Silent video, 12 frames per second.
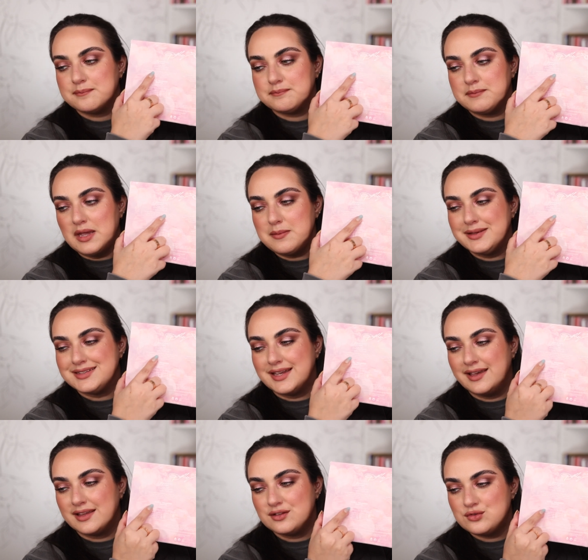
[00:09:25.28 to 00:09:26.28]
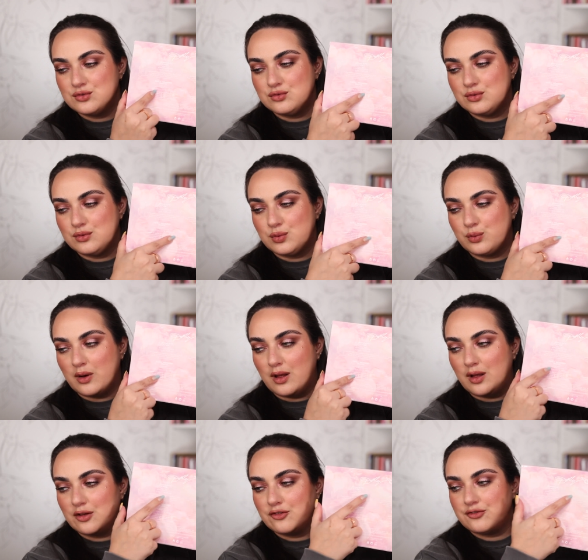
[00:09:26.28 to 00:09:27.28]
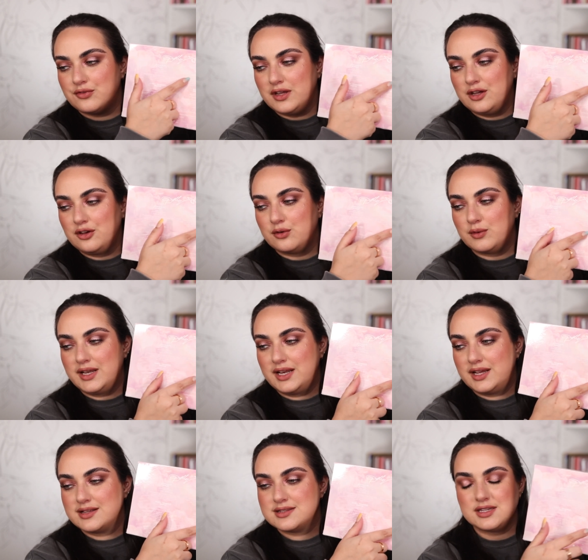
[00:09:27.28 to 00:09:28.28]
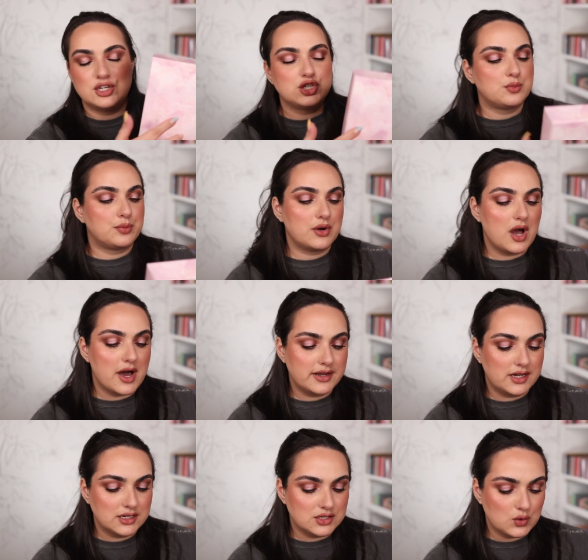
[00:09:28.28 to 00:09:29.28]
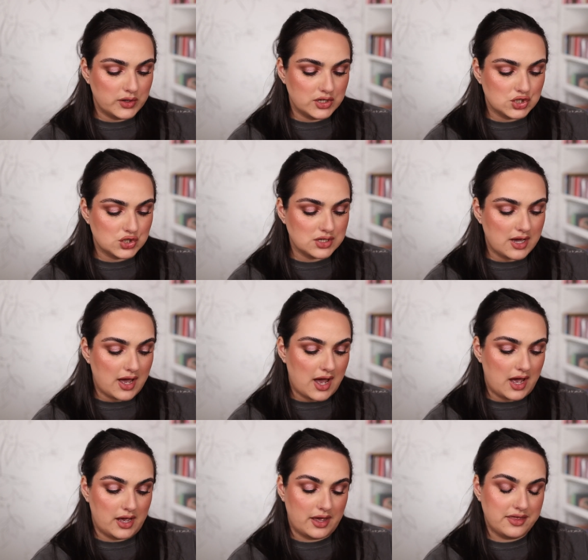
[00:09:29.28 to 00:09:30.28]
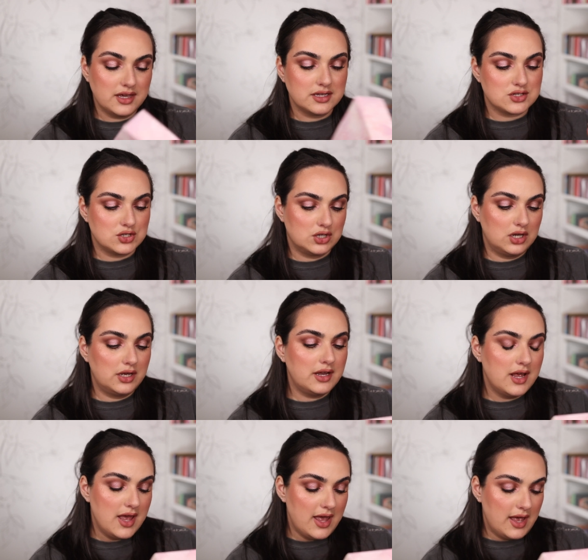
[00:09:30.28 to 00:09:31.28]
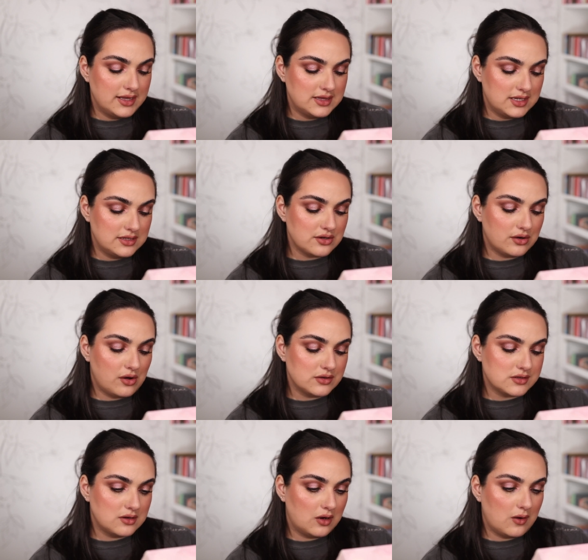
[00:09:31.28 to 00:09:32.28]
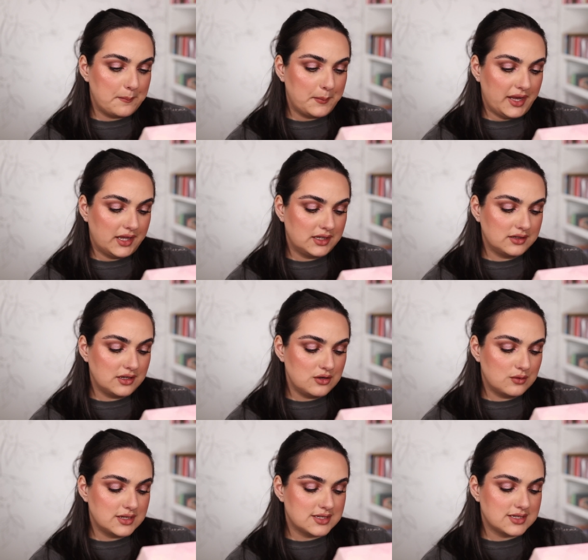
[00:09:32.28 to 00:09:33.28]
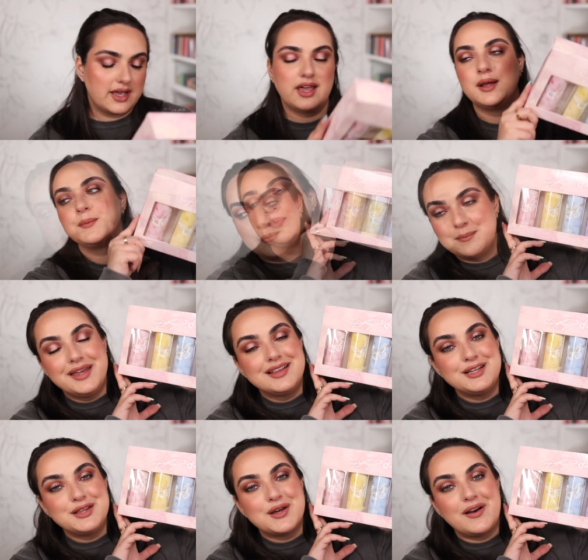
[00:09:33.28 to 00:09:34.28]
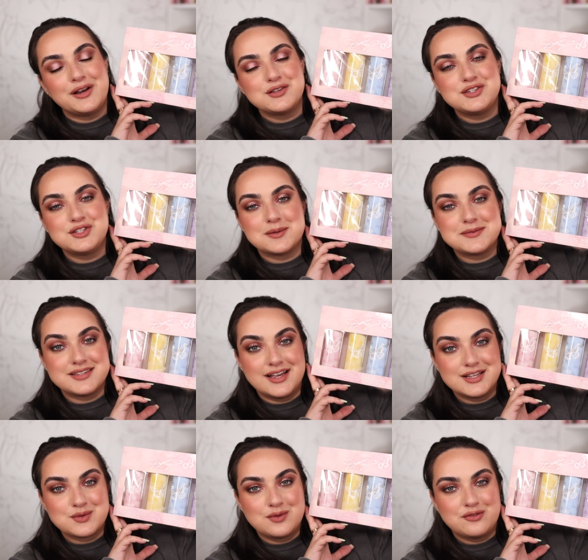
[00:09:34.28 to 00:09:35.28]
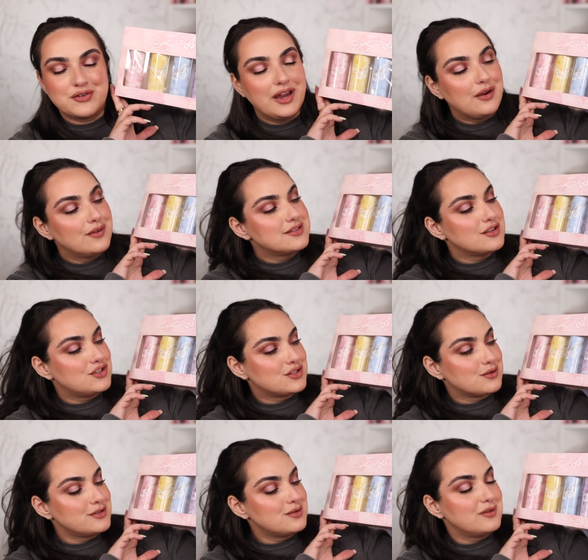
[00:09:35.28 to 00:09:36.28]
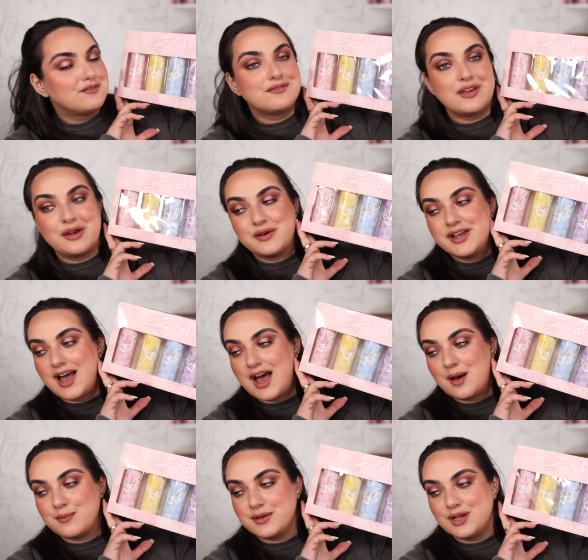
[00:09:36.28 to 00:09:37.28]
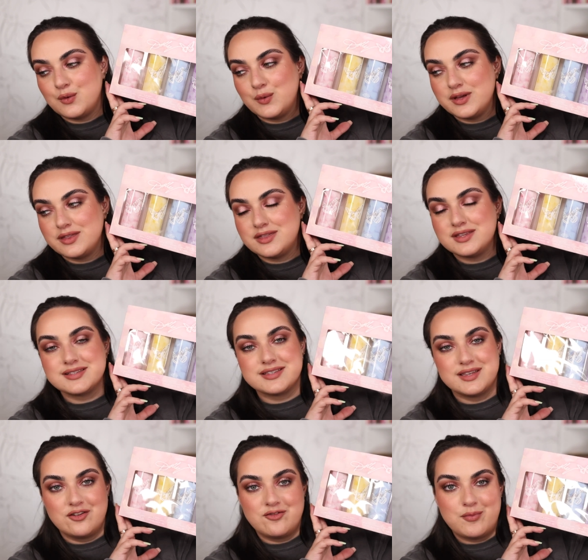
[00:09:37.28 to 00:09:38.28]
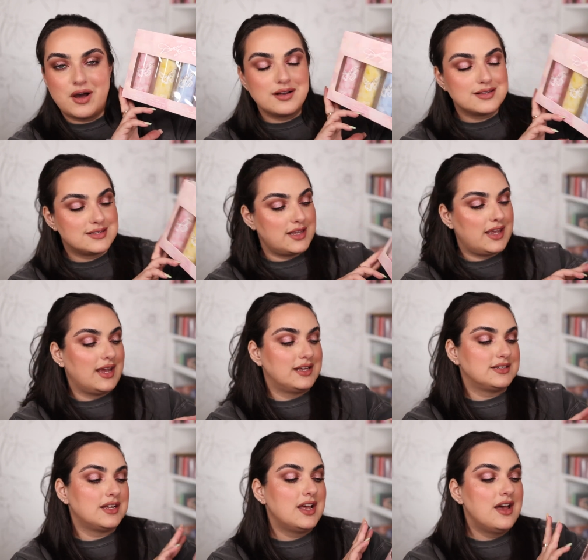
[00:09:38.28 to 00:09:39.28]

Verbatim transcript: maybe 10 to 12 ingredients each product, which I think is good and these are also made in the USA. Mainly though, I know she's obsessed with fragrance so she's going to be very happy with this gift box and